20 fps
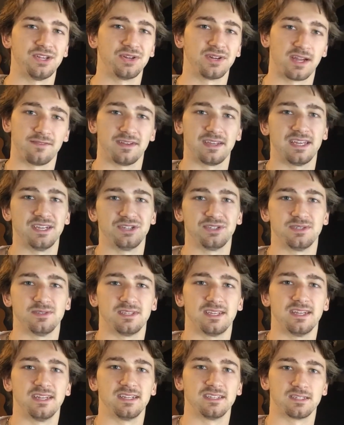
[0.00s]
you're having issues
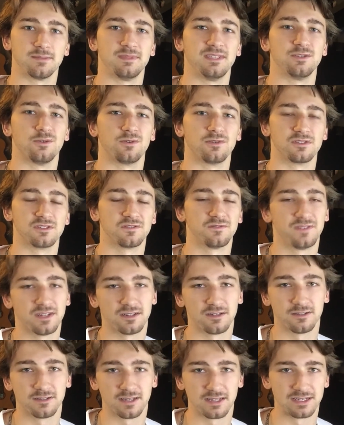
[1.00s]
getting some of these orders filled,